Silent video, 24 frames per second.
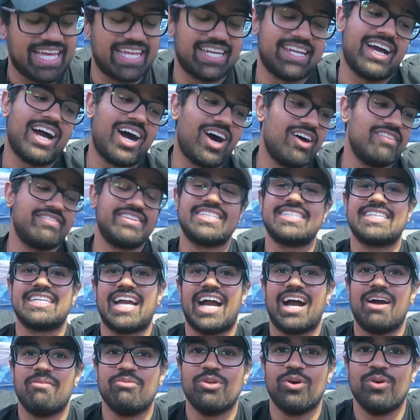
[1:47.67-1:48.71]
And
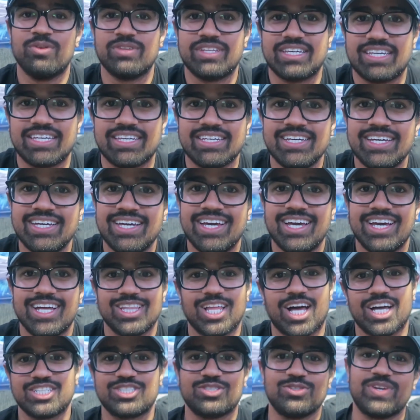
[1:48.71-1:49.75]
obviously I'm the only
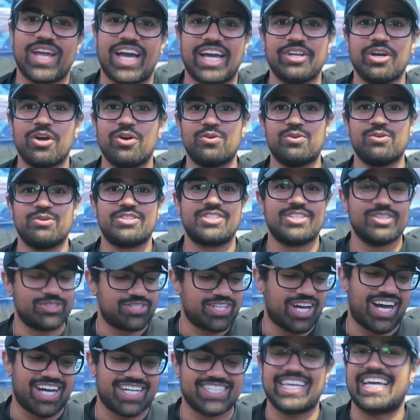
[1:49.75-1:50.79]
law student I know who still
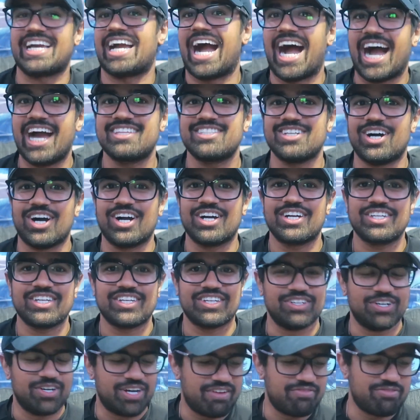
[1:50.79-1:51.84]
talks like I talk.
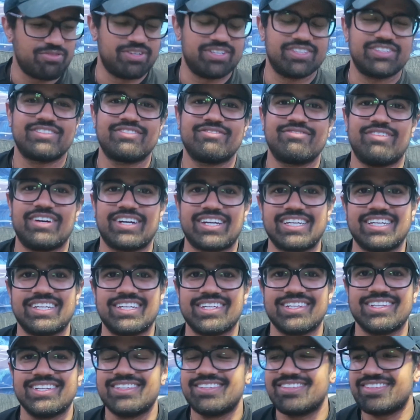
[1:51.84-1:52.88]
You know, everyone
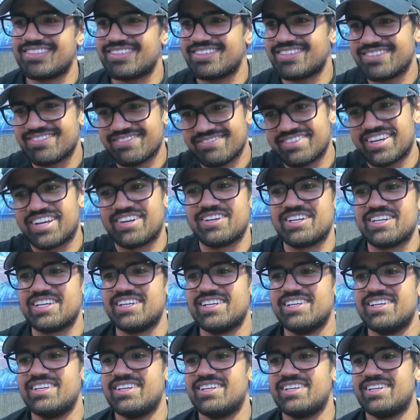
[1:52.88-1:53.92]
fucking
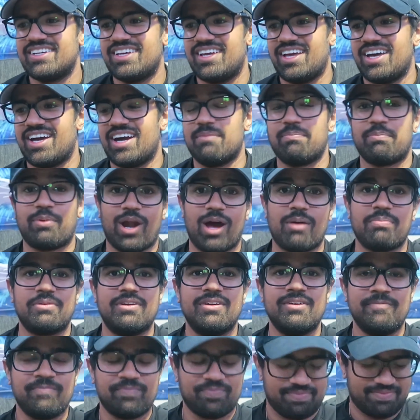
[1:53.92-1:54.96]
very
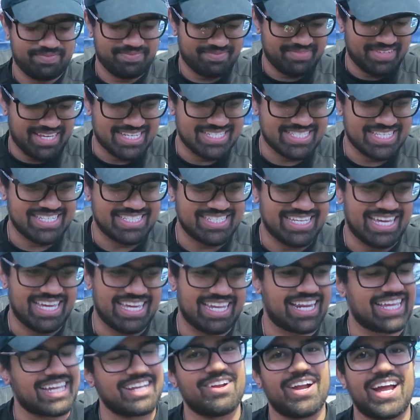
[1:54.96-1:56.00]
proper, as they say,
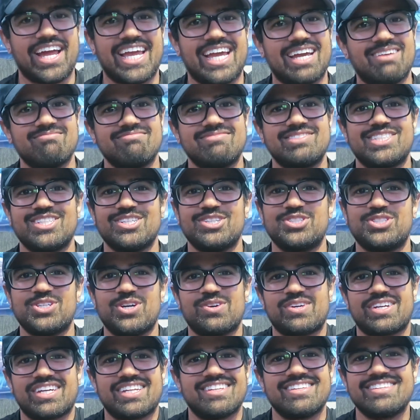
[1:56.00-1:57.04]
and here I am still
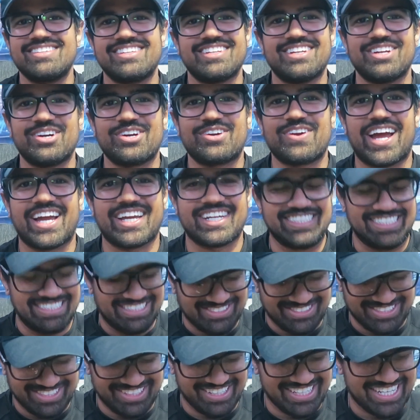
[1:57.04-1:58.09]
joking, you know, cracking
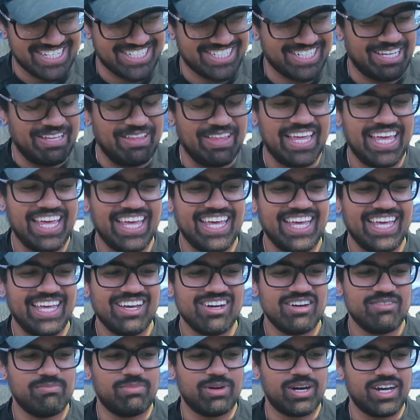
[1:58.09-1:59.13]
jokes and all that shit.
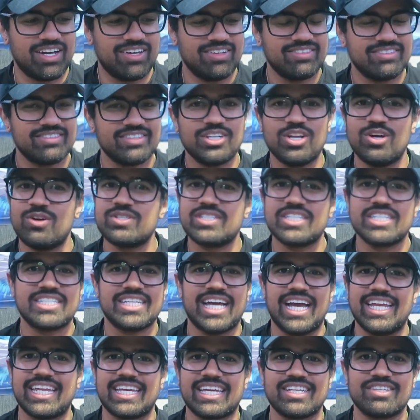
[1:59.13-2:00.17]
But you know, it's
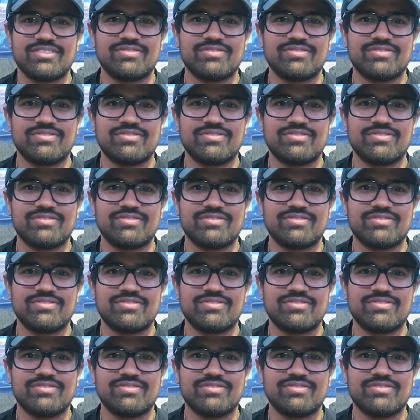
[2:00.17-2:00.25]
exciting.